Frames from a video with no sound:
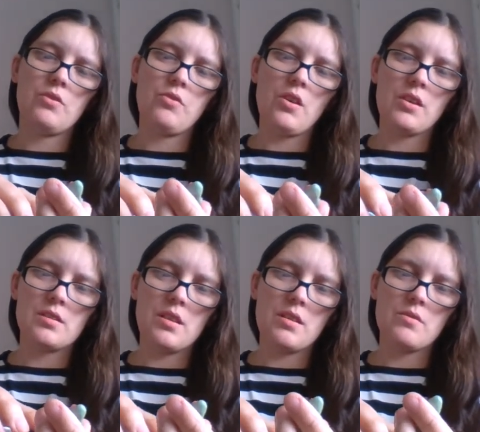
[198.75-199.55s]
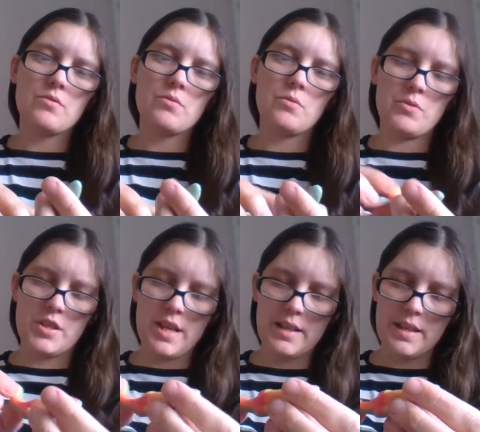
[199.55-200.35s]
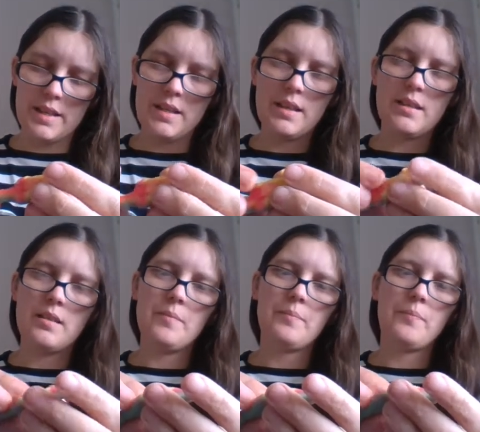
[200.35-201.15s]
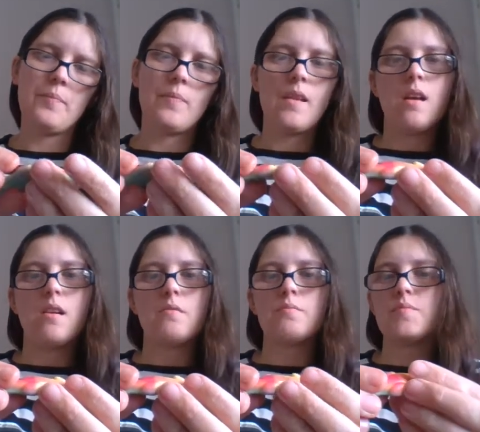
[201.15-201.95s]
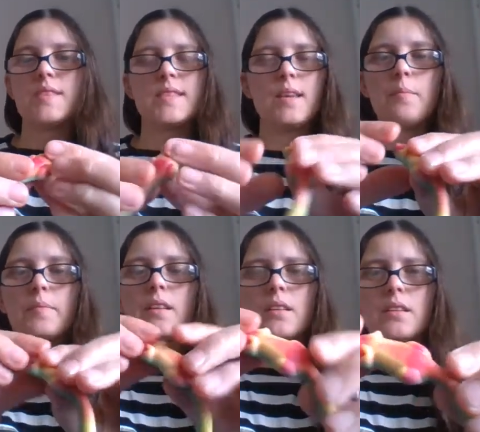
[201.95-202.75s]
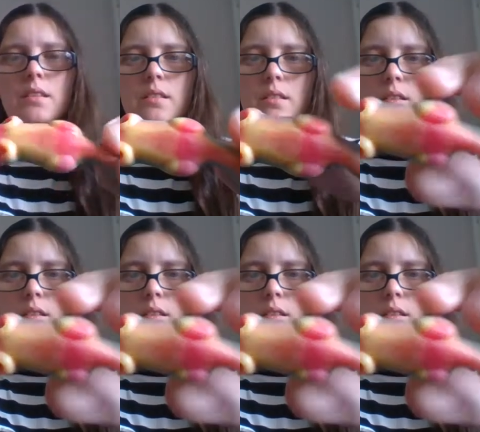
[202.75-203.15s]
crocodiles or jelly something.